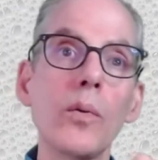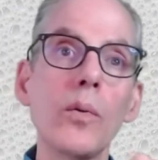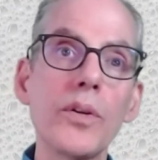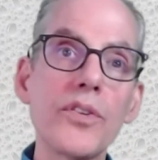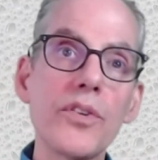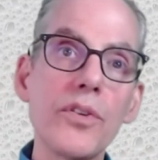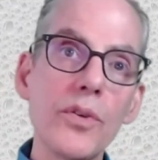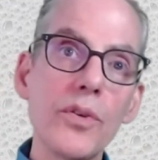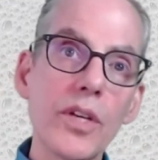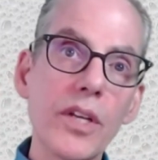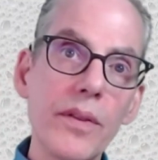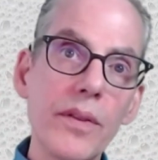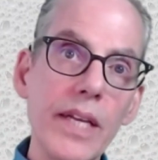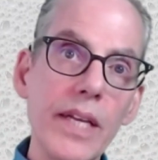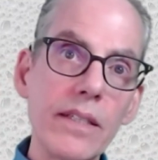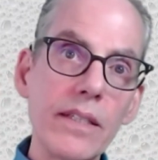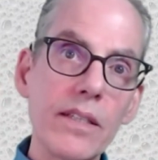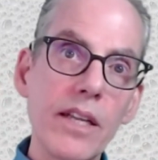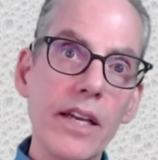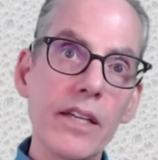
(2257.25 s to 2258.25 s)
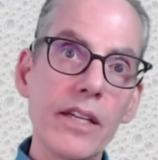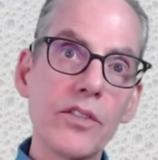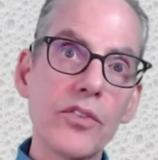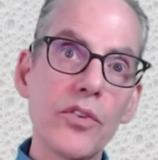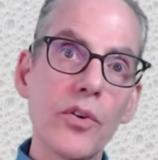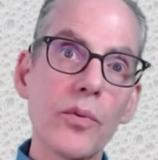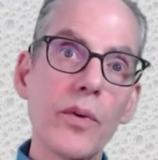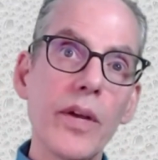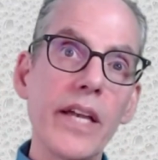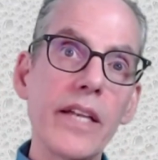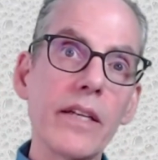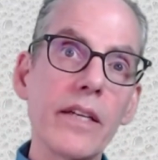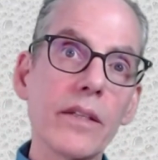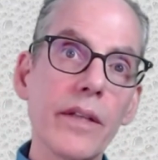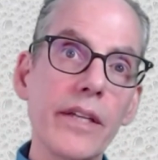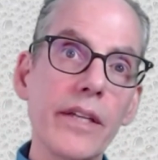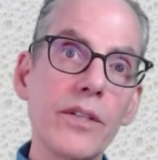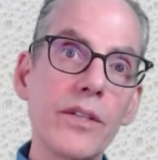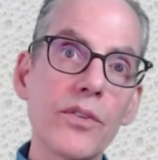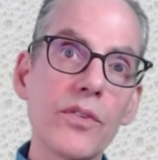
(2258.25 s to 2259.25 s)
which you can then take to
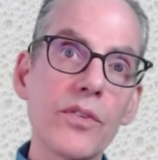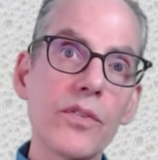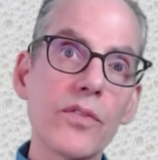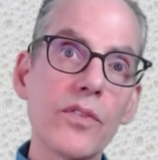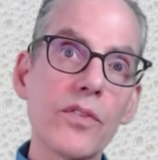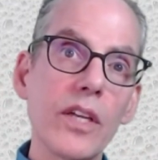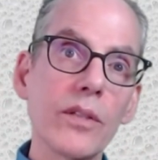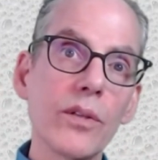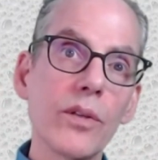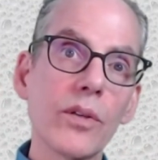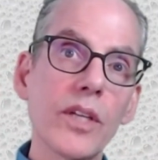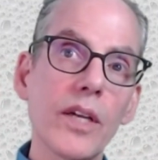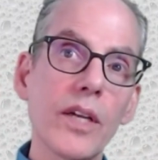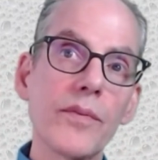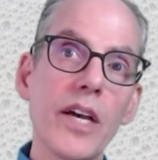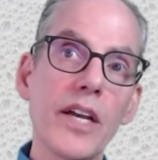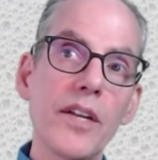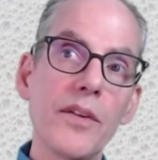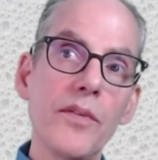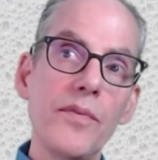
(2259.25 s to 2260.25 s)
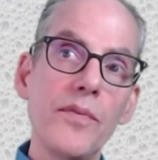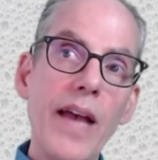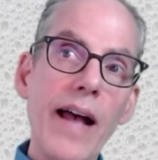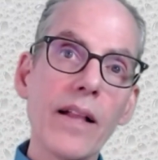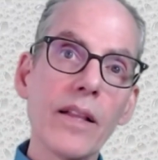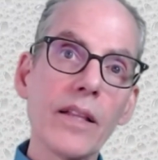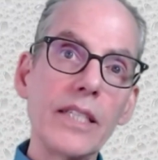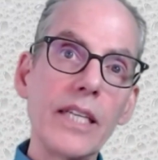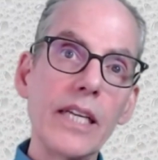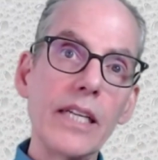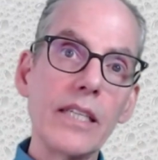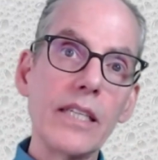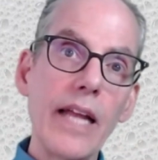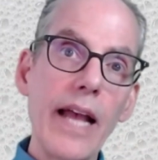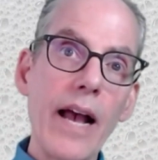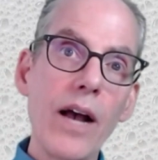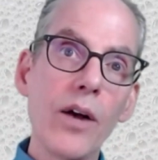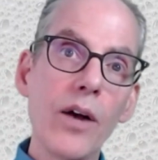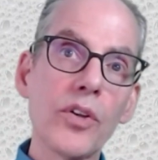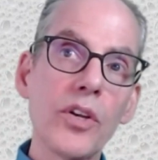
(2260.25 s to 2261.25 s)
regulators and say, look, I've got a
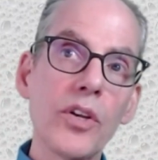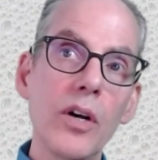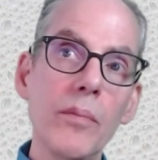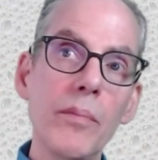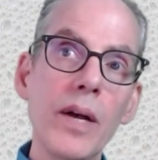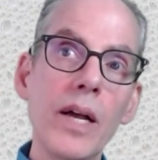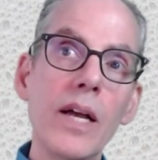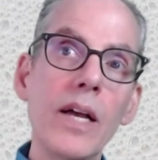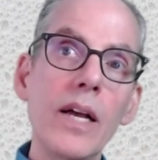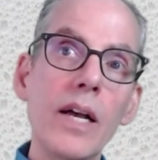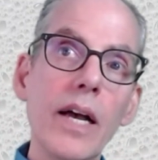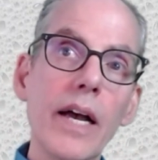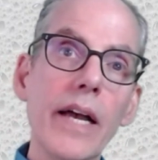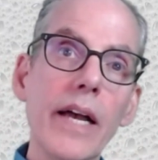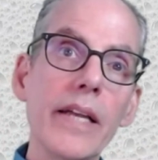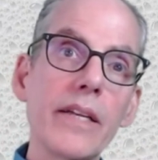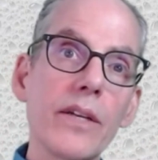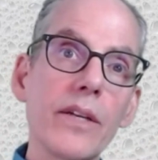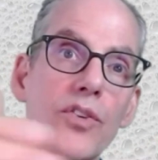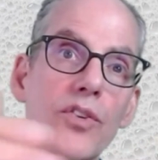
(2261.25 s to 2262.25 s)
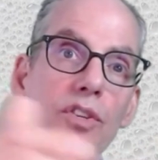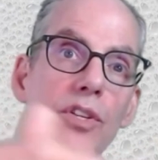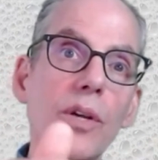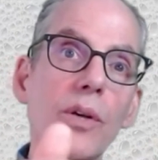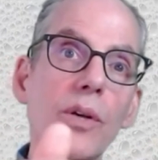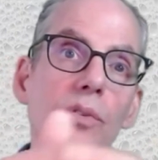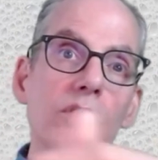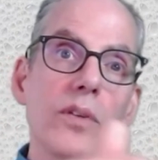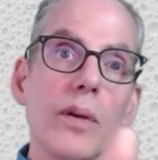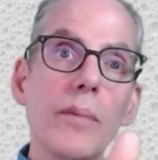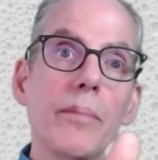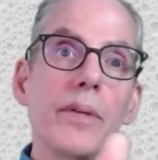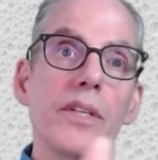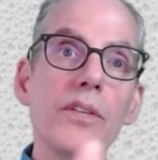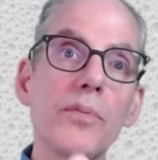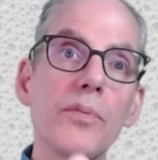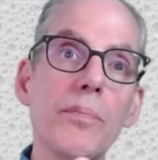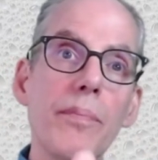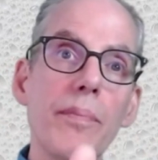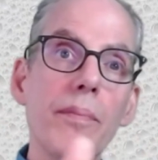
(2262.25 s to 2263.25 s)
validated outcome. I can show
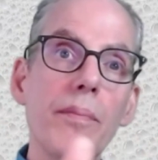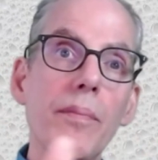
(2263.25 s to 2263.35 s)
somebody's